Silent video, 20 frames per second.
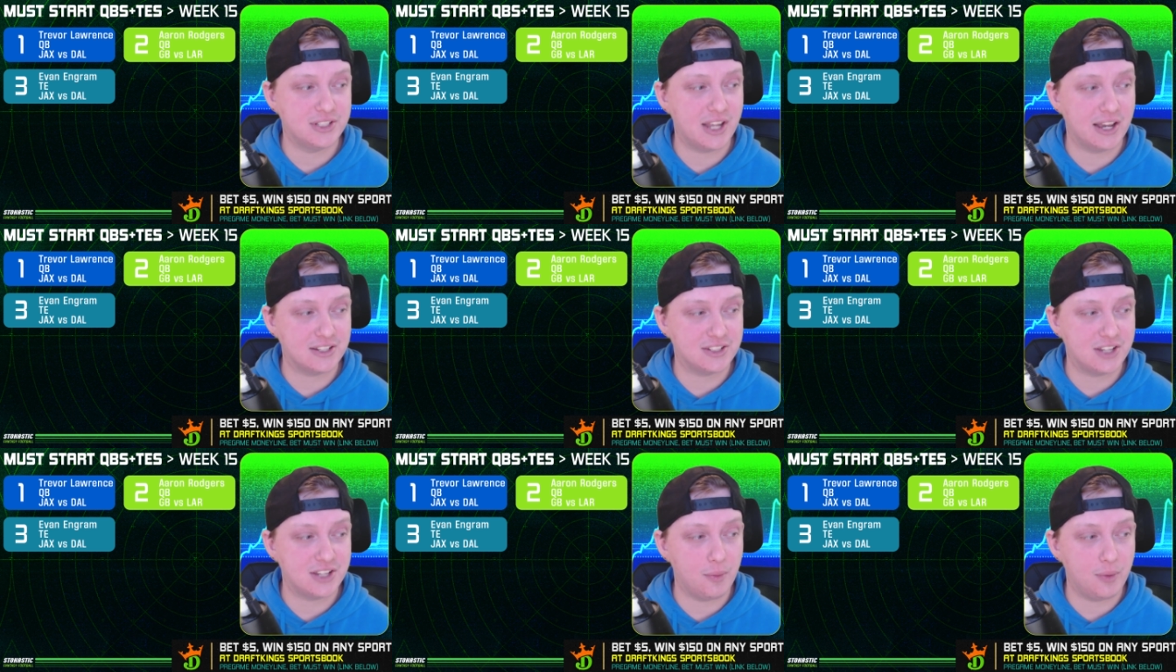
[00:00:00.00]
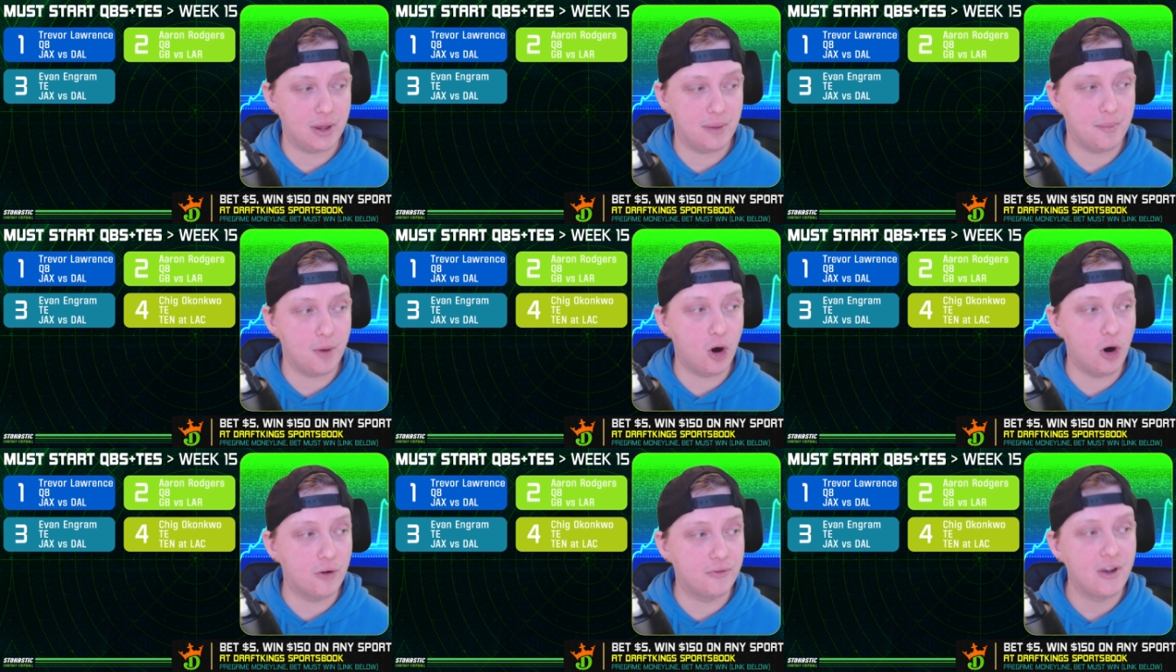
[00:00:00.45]
Next up, we
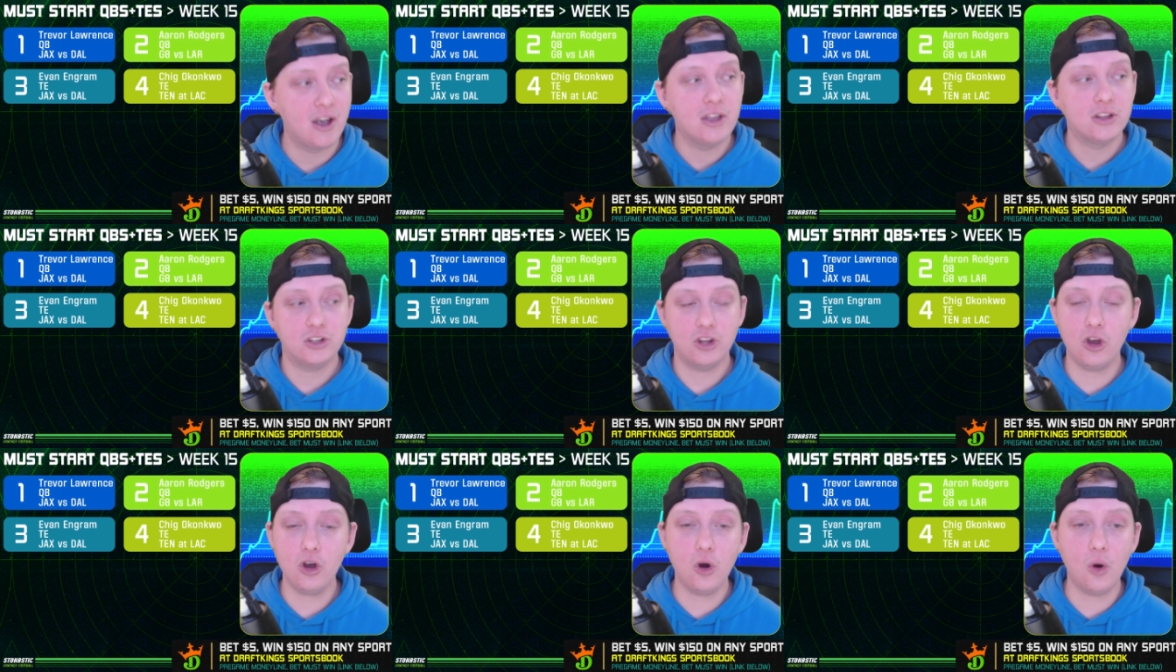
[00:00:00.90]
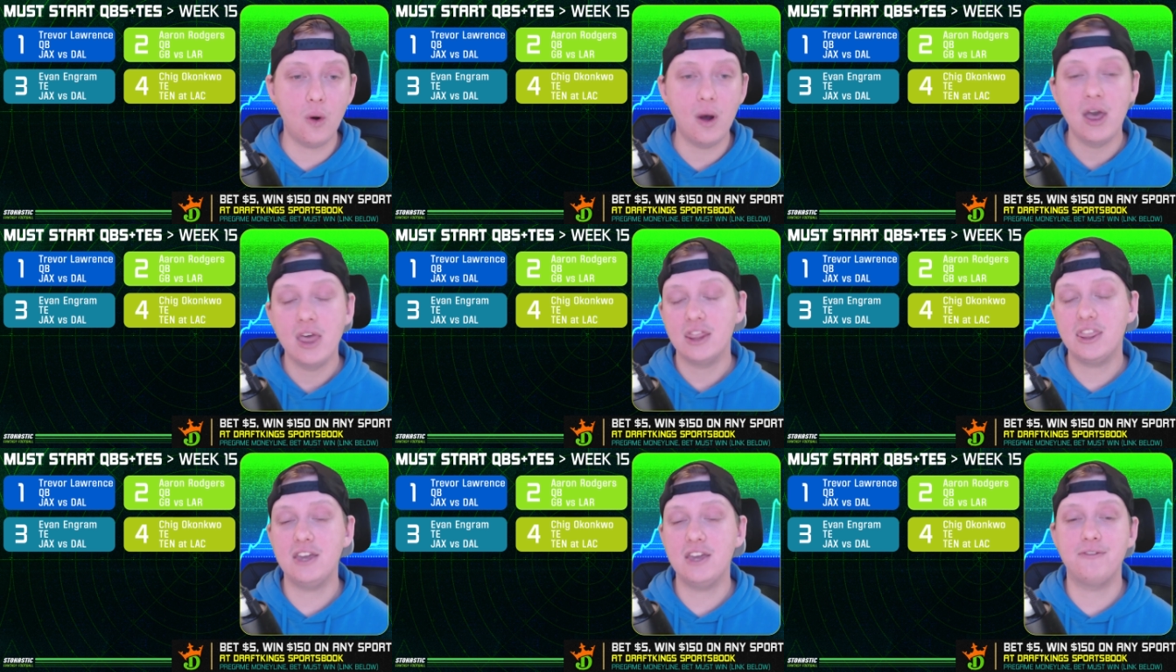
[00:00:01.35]
move to
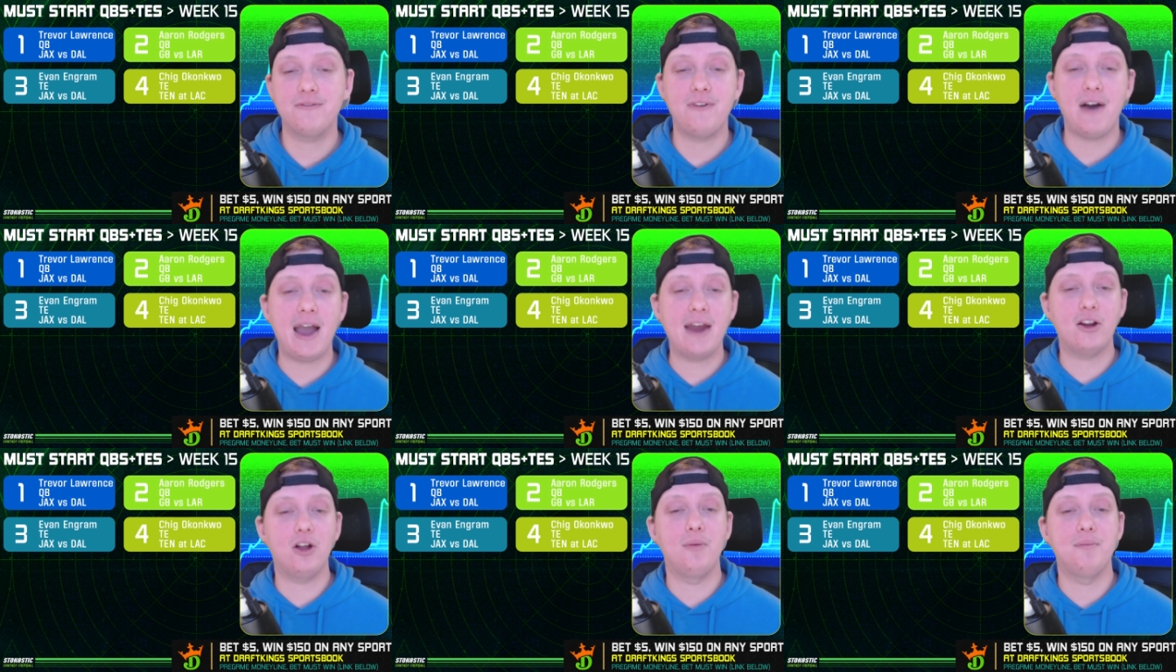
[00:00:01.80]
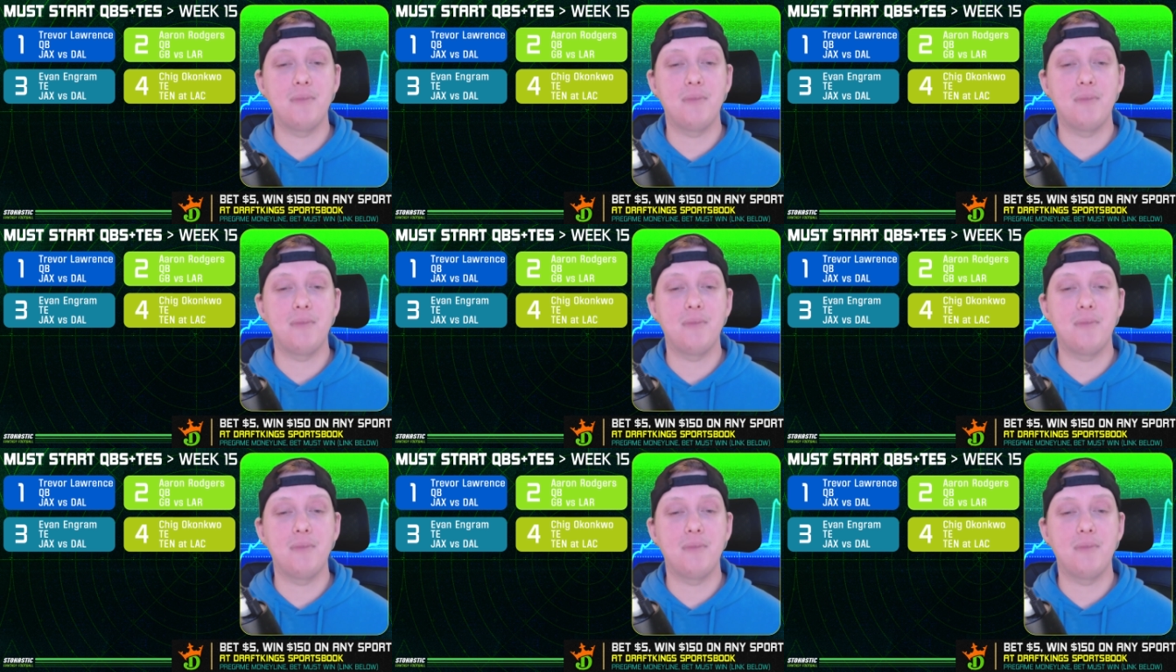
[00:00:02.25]
the final